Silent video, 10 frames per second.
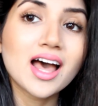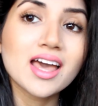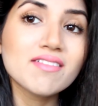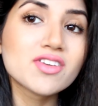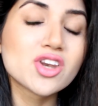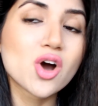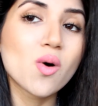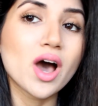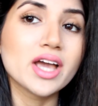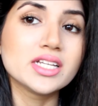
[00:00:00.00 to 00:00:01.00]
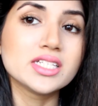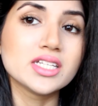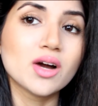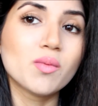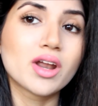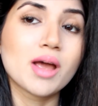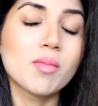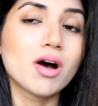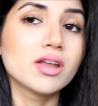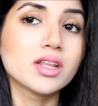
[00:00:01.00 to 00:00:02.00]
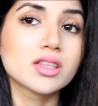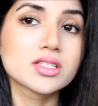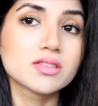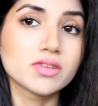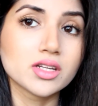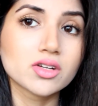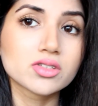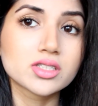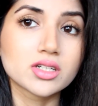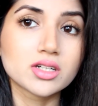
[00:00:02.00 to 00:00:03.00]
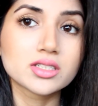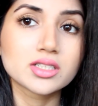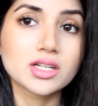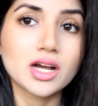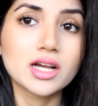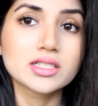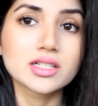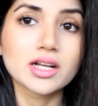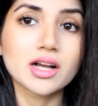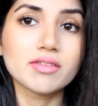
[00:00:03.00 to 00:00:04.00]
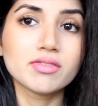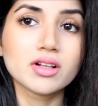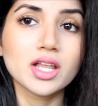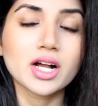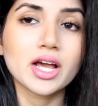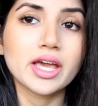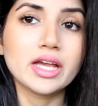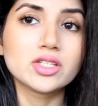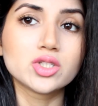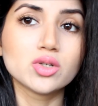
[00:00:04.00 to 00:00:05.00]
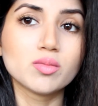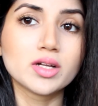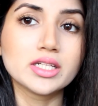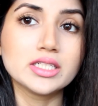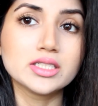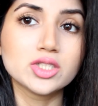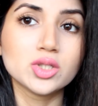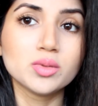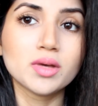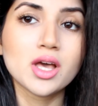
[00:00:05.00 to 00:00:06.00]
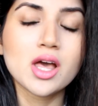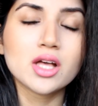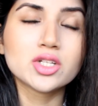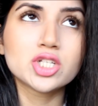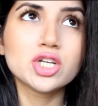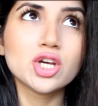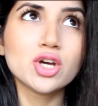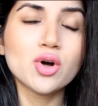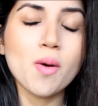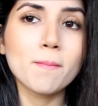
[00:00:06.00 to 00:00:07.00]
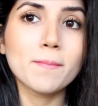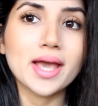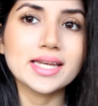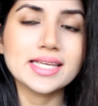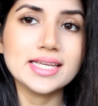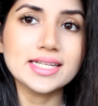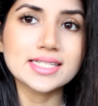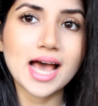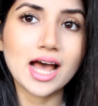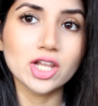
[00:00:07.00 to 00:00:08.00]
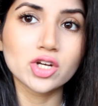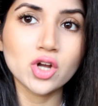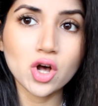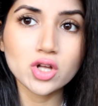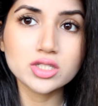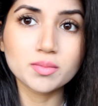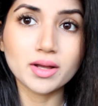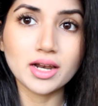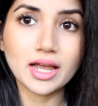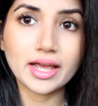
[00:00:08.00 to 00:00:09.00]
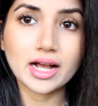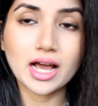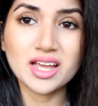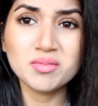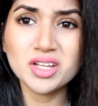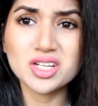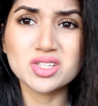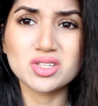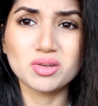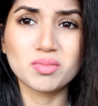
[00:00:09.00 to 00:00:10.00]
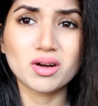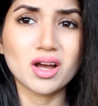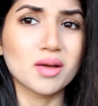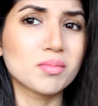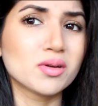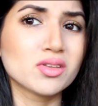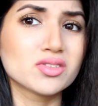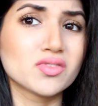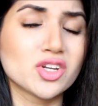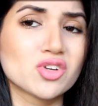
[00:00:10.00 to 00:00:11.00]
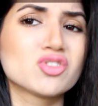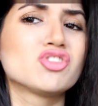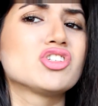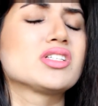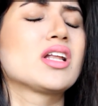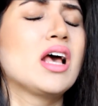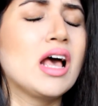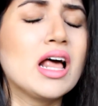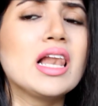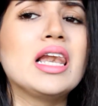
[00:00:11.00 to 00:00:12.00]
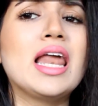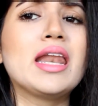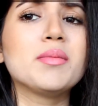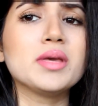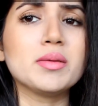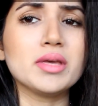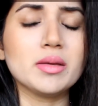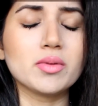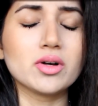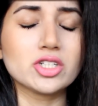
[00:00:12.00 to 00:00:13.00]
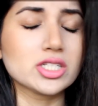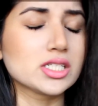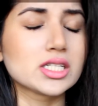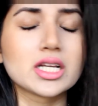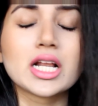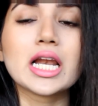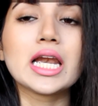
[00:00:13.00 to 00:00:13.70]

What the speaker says: I have no idea what I'm on in this video, seriously, guys. Like, I feel like I ate too many Tylenols, but like, I am like super hyper in this video, so just let it be, people. Just...